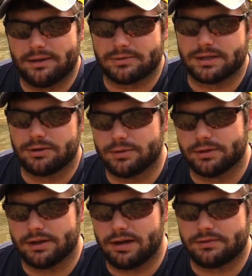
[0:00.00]
tail
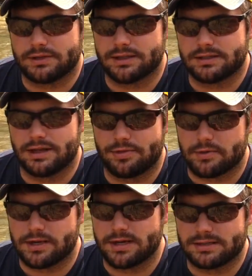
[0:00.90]
really offsets that
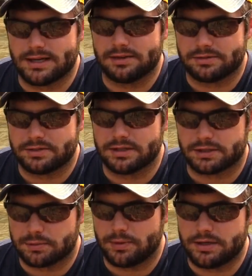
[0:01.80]
3/8 ounce jig
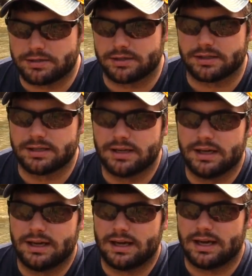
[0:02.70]
especially.
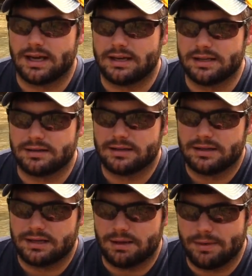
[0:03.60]
And it
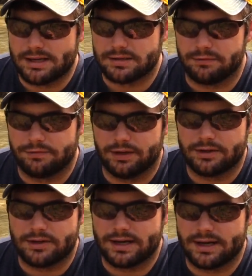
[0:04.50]
makes it
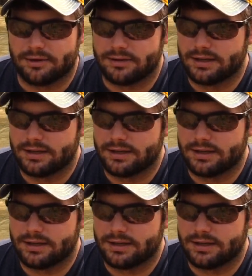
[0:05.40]
flutter down,